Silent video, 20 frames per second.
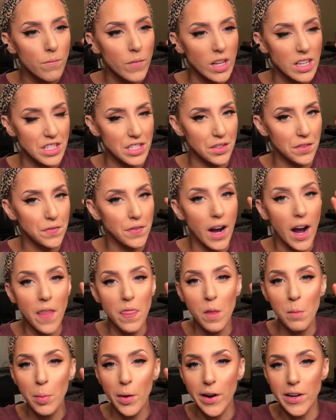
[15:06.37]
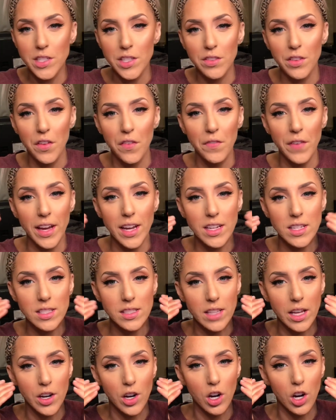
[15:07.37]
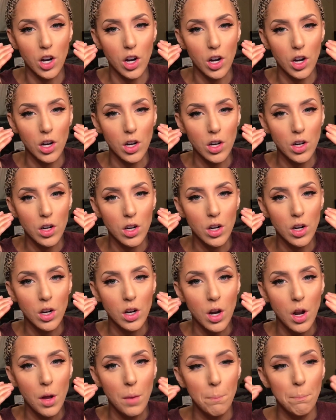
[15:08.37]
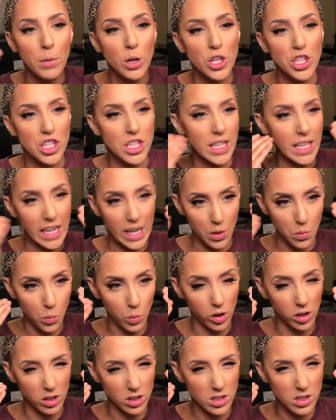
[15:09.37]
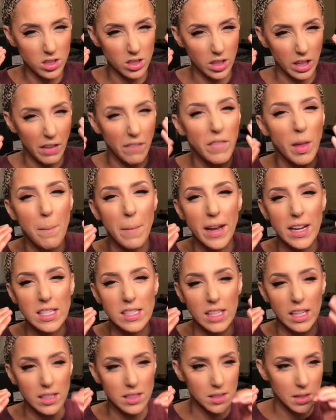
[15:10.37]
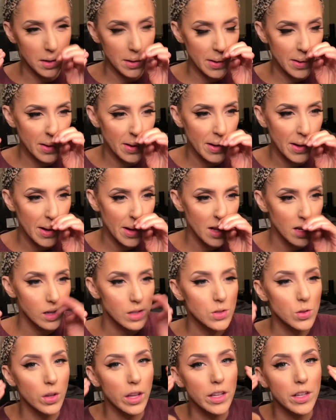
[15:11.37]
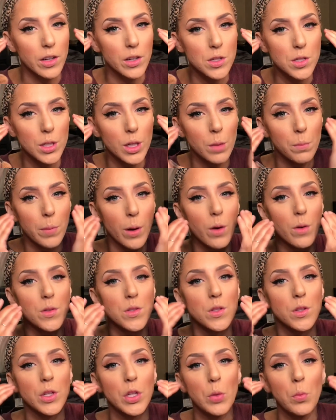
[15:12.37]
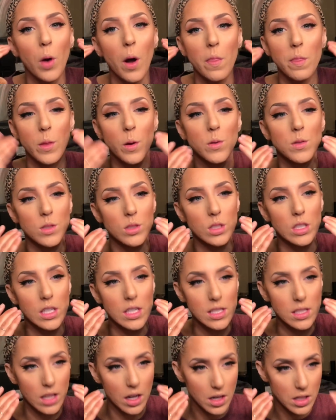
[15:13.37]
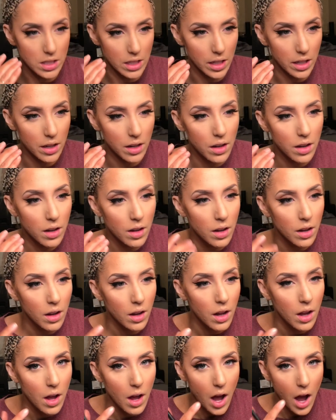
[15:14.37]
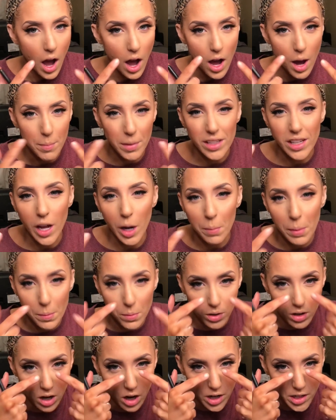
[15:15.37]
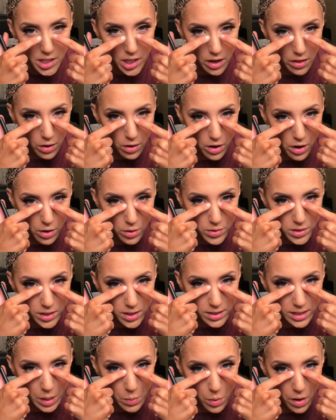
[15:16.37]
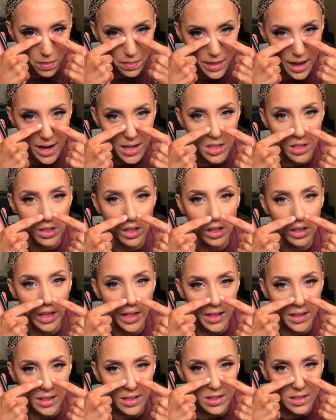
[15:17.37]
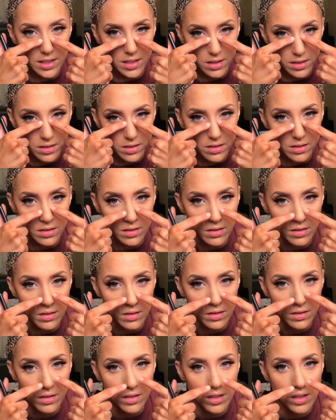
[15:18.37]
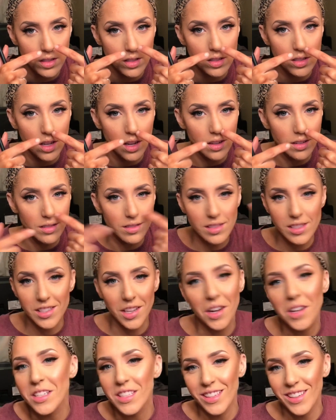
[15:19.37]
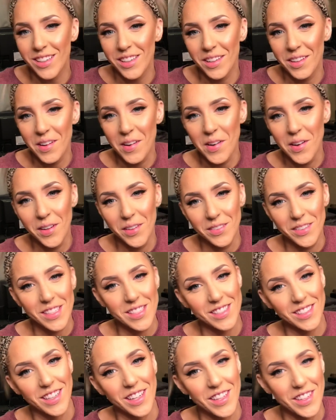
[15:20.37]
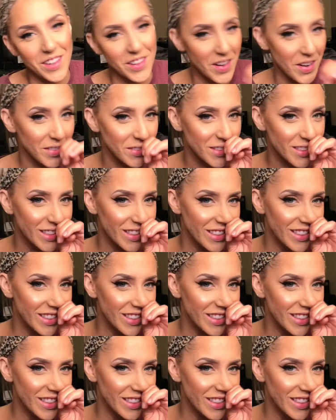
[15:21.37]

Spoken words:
define the parts of the face that are pushed inwards. If that makes sense. So like your cheekbones, you want those to look sucked in. A lot of people contour their nose because they want that to look like it's sucked in. You want to suck in your nose?